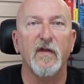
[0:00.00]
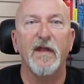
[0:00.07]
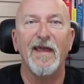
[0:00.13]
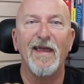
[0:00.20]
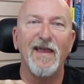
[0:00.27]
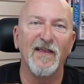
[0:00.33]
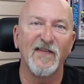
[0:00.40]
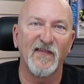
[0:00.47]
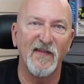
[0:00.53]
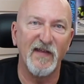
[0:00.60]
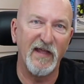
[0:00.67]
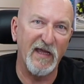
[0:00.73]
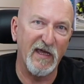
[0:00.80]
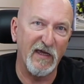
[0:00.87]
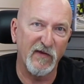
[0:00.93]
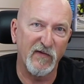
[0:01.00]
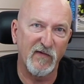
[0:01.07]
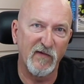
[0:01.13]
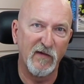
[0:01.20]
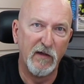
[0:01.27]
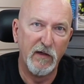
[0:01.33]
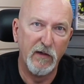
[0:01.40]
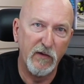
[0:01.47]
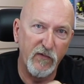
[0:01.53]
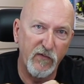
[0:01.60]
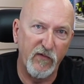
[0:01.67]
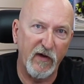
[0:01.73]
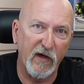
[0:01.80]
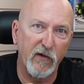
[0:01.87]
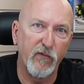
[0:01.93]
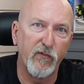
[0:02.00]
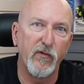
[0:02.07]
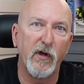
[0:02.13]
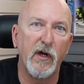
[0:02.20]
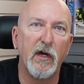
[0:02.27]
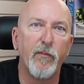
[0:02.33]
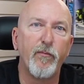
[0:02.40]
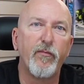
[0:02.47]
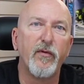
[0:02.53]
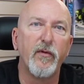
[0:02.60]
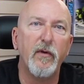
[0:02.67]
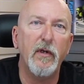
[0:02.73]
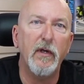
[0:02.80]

an S&S teardrop